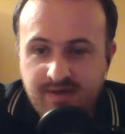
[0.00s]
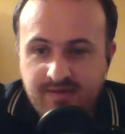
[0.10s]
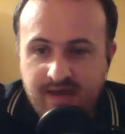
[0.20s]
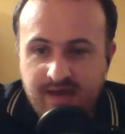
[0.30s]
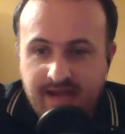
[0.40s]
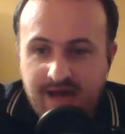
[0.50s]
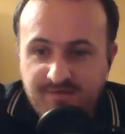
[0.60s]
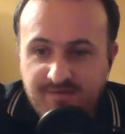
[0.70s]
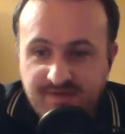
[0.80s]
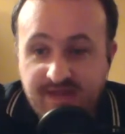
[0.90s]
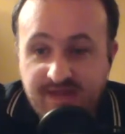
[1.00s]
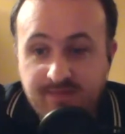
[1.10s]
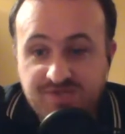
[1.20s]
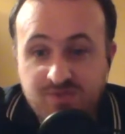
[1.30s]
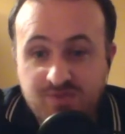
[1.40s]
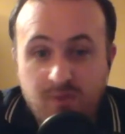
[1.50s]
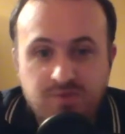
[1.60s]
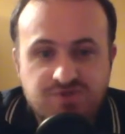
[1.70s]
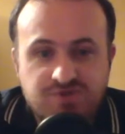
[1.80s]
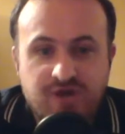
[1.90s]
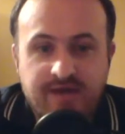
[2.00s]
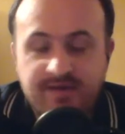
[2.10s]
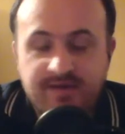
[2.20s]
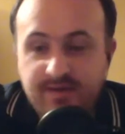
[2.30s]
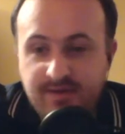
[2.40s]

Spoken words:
Daddy Alpha, the time the swamp was drained.